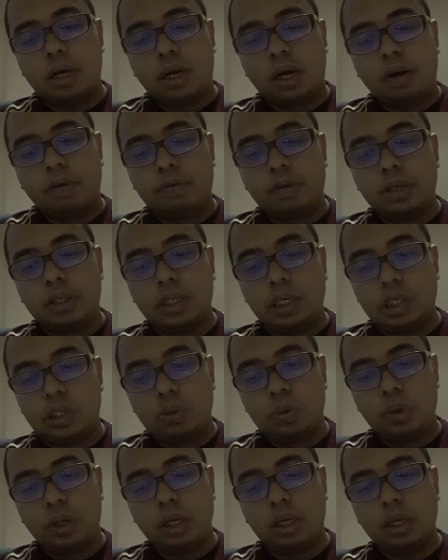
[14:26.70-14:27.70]
After
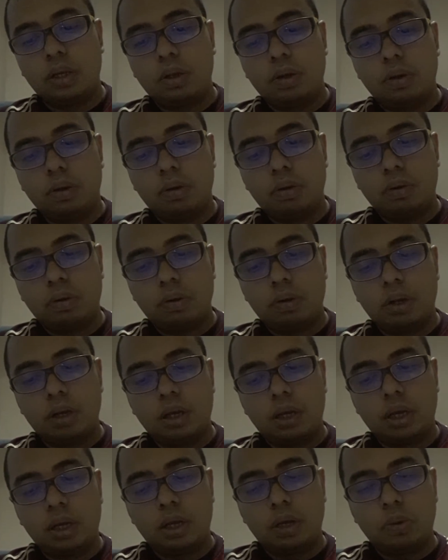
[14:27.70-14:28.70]
6 weeks,
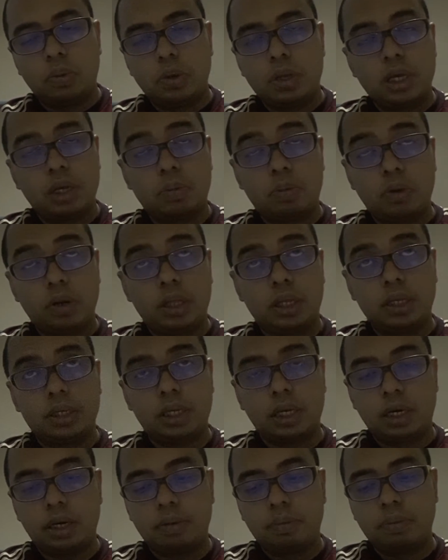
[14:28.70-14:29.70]
we just monitor
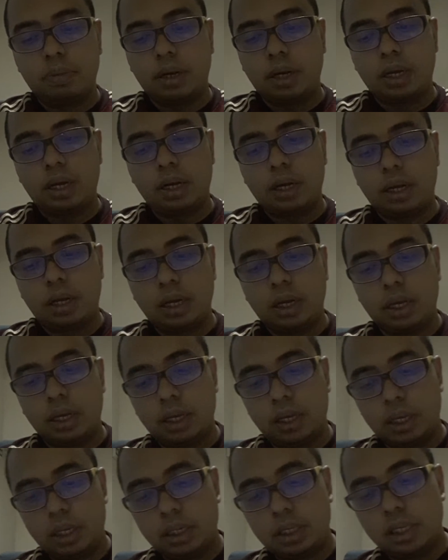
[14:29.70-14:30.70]
serum
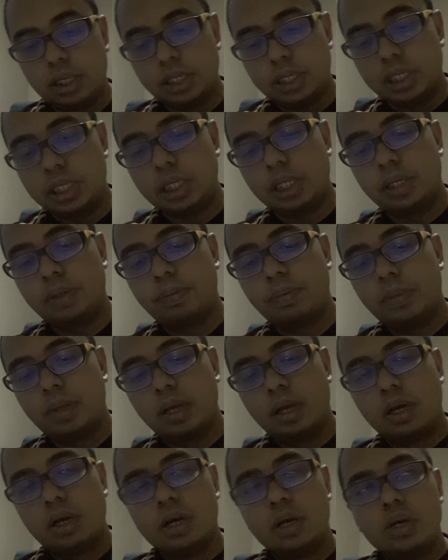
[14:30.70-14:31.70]
ECG.
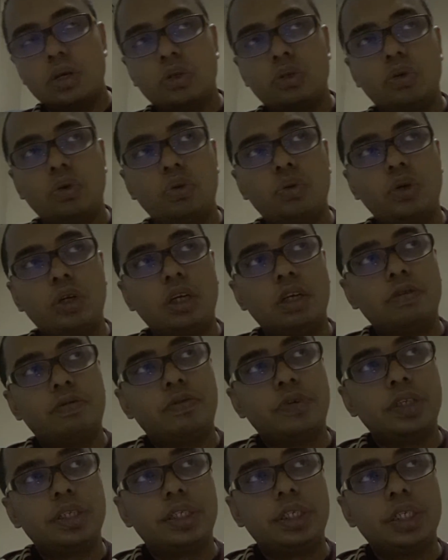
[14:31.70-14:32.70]
So during the
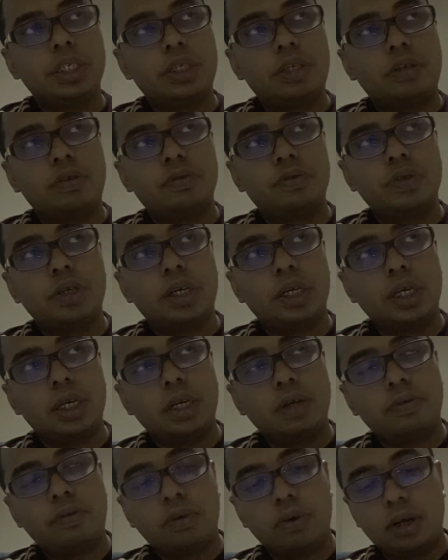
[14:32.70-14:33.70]
first year of
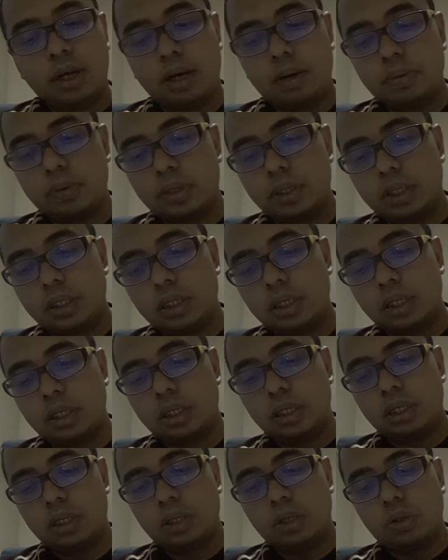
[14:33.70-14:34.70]
follow-ups,
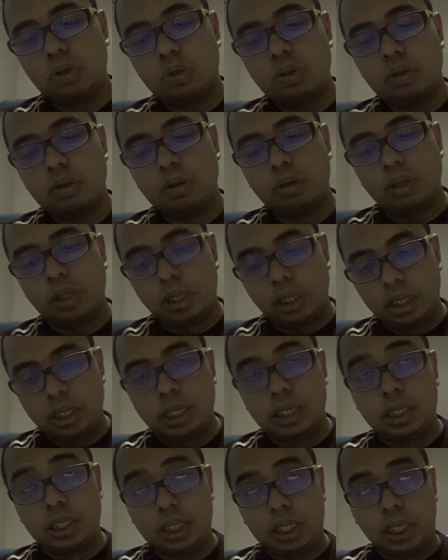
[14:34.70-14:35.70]

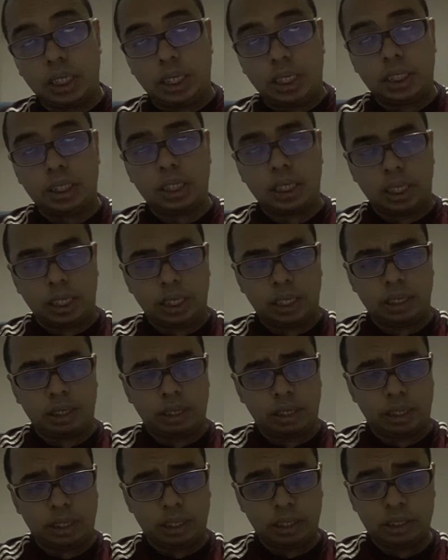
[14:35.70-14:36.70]

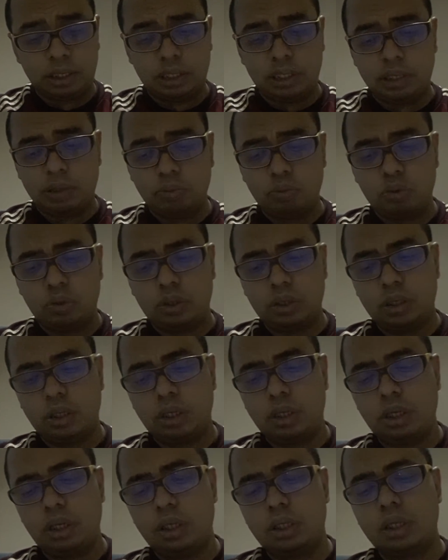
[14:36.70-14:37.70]
the regimes
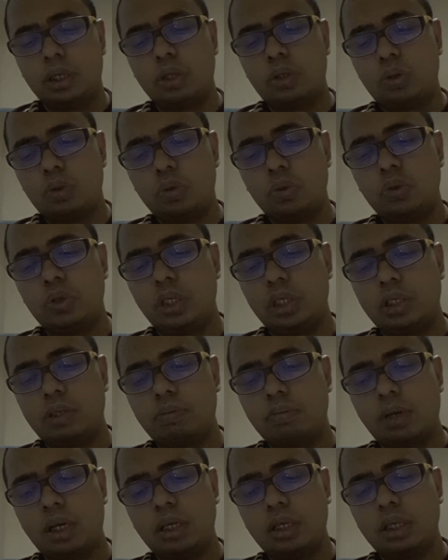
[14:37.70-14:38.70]
is a
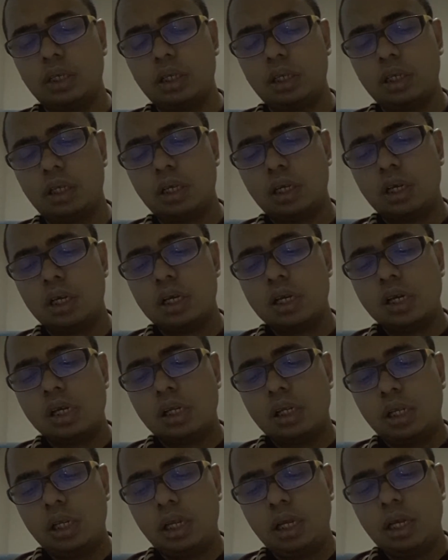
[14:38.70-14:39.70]
2-6
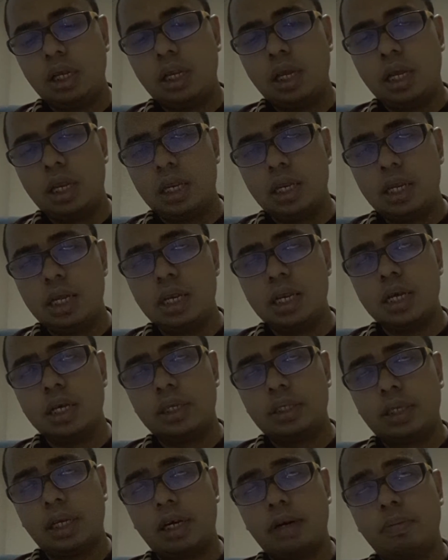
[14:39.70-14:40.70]
monthly. They did
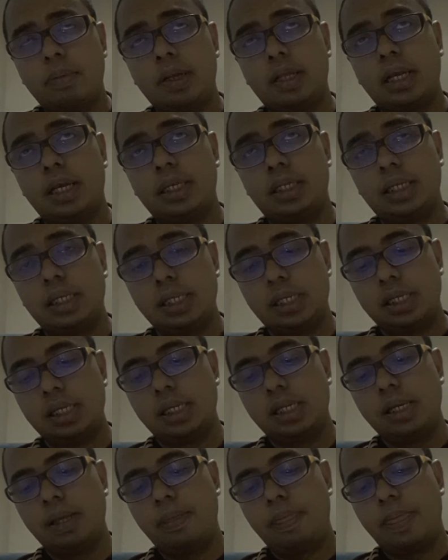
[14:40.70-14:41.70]
the serum beta
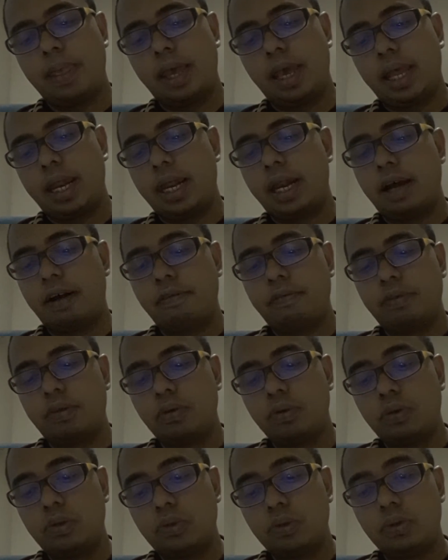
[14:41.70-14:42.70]
ECG, and then
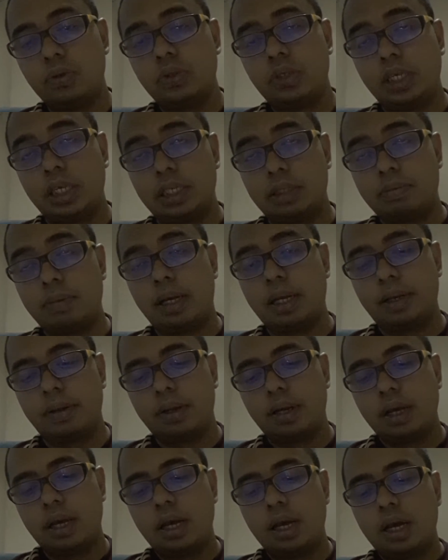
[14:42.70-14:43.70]
after 2-6 months,
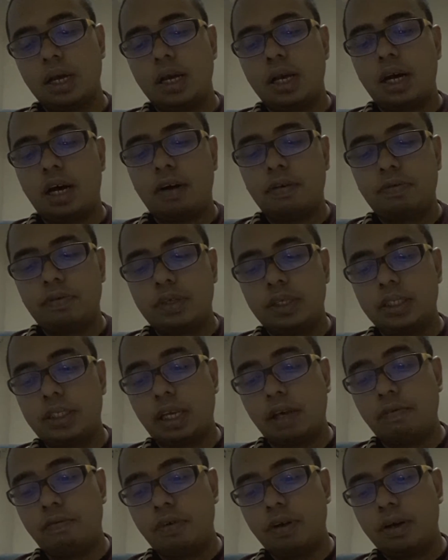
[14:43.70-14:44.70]
after
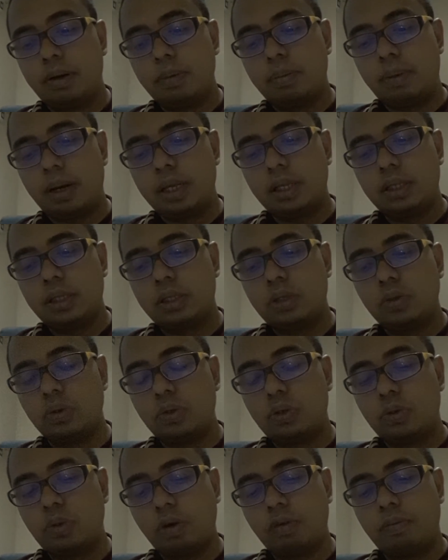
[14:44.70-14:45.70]
7 months to
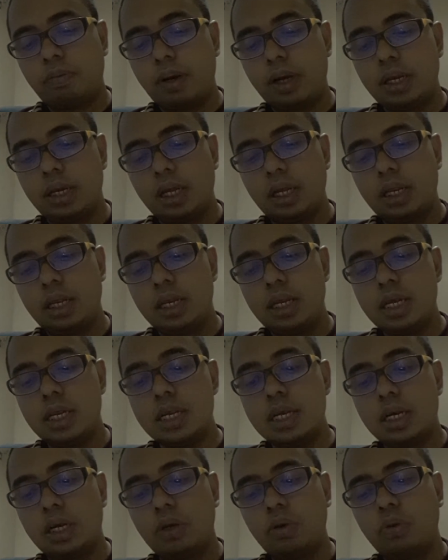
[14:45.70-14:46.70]
12 months, they did
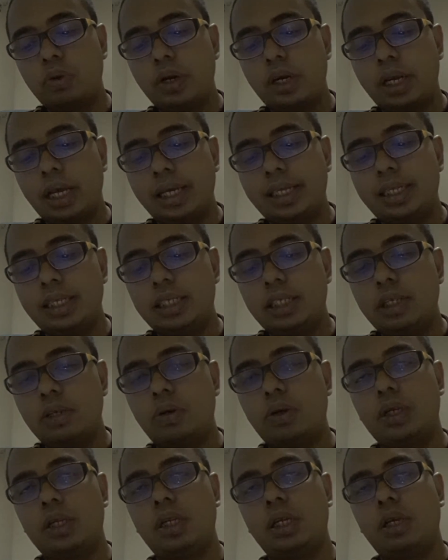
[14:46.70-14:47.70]
the urine ECG
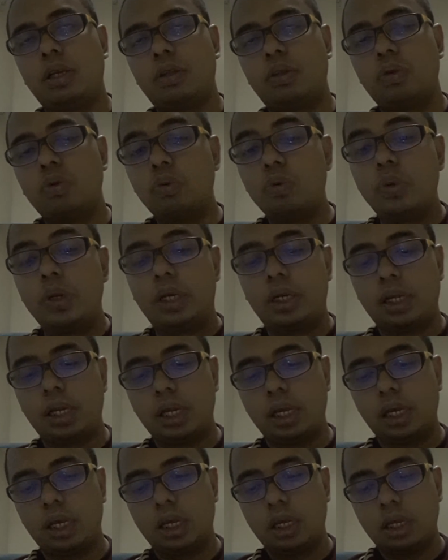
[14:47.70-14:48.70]
only 2
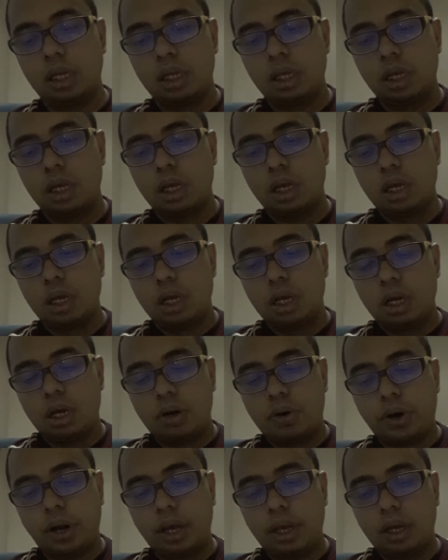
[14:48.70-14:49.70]
weekly,
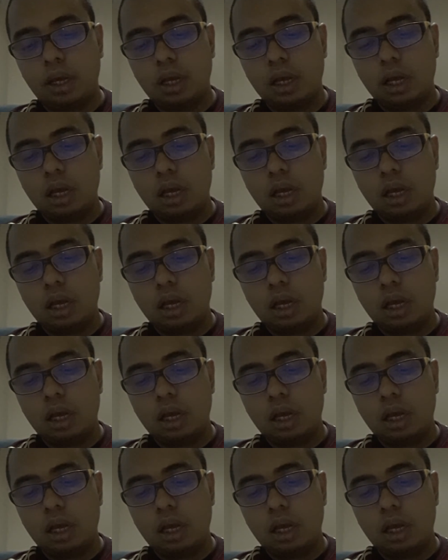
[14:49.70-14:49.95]
right?